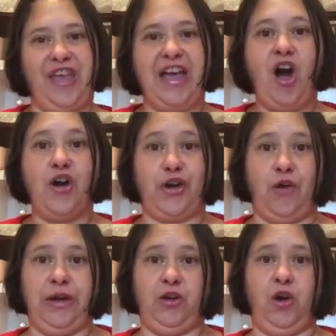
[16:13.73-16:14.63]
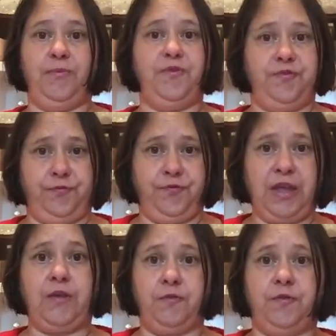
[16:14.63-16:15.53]
they are going up
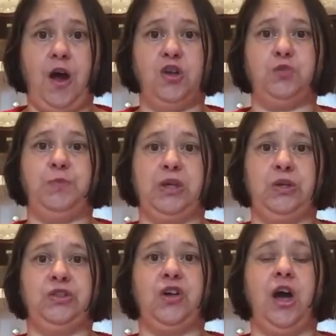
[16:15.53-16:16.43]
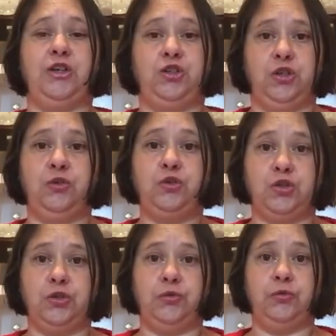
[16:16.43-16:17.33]
thick and fast because I
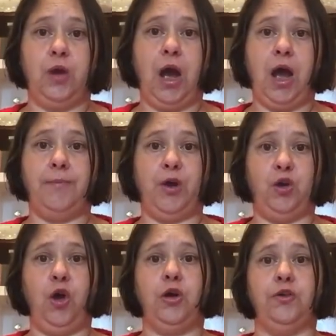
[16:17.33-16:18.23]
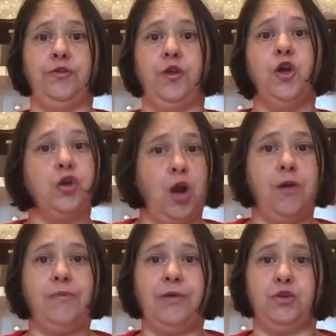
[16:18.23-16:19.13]
do a lot of
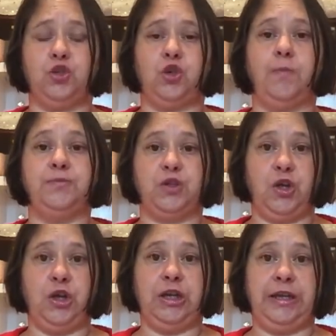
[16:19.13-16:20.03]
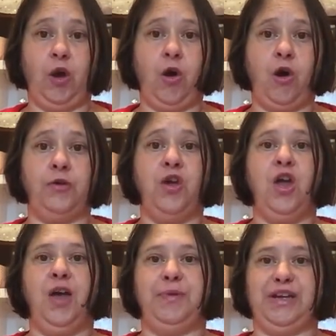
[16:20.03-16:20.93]
going around the shops early on,
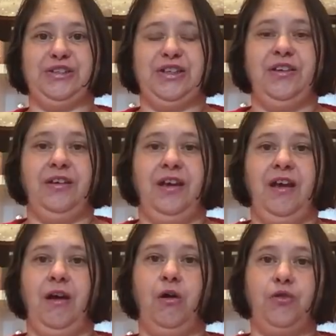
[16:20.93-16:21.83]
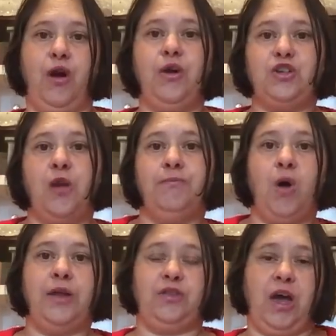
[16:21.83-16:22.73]
because although I don't
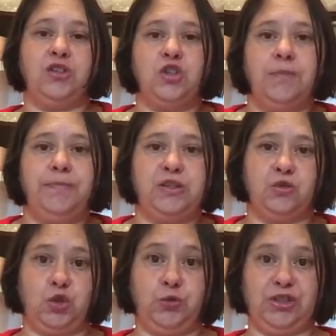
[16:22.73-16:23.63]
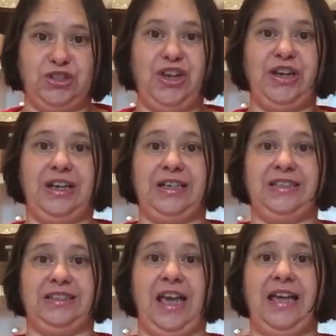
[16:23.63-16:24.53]
mind the hustle and bustle to a certain
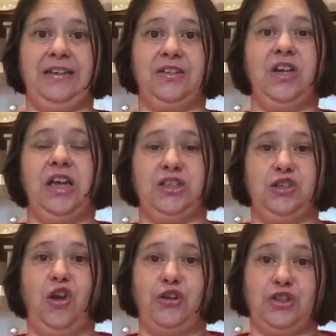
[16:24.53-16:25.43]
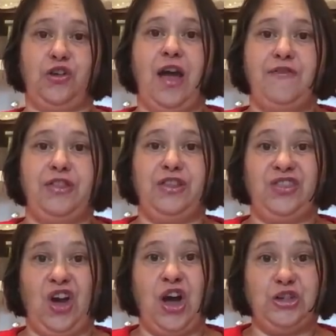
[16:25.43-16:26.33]
extent, as long as I've got everything
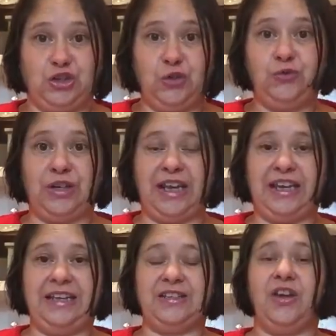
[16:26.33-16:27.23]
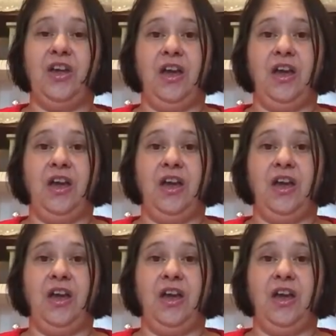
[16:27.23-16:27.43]
that I do need,